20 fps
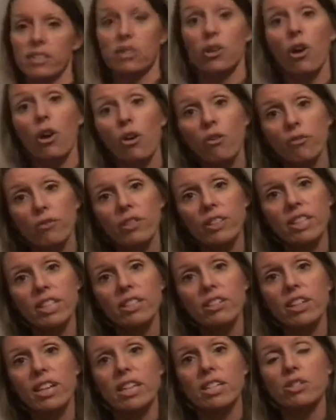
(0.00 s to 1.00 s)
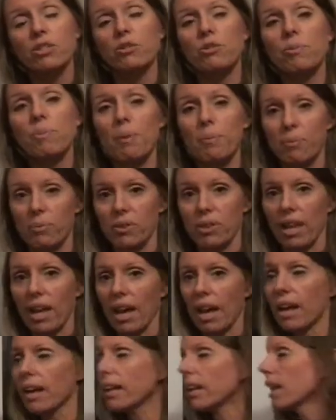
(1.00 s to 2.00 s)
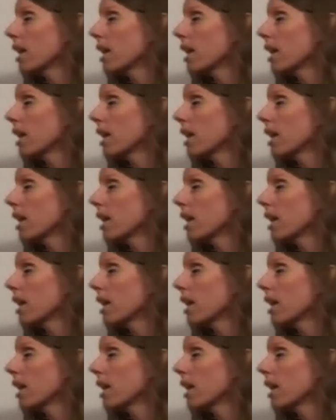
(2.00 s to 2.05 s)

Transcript: So hopefully you guys remember that.